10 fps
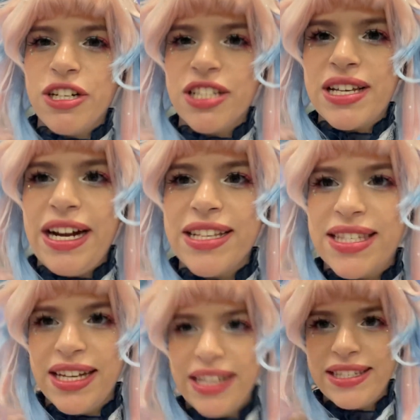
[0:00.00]
just kind of
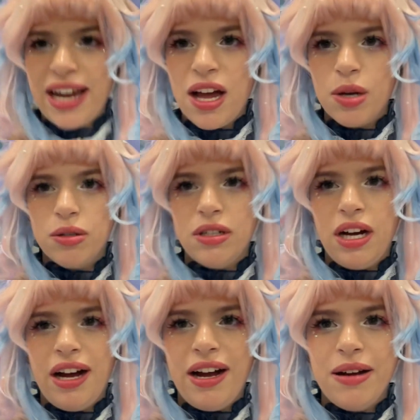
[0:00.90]
sitting down.
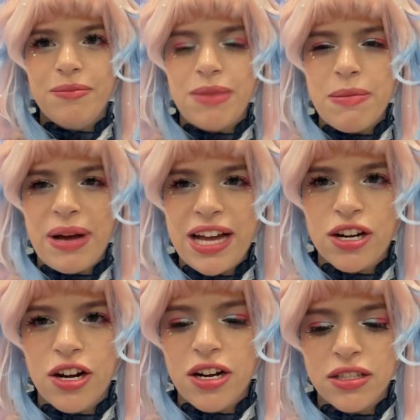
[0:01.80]
My back
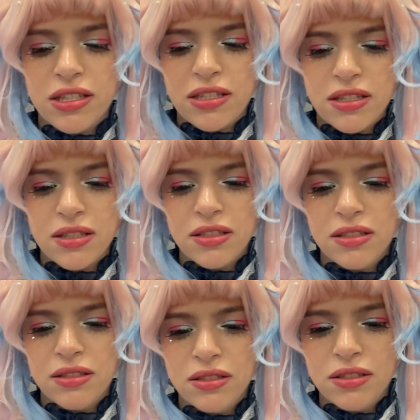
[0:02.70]
hurts,
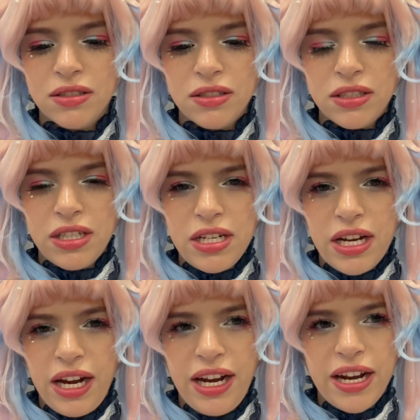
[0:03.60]

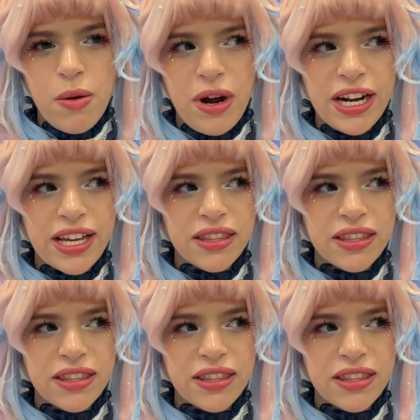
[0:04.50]
and I want to get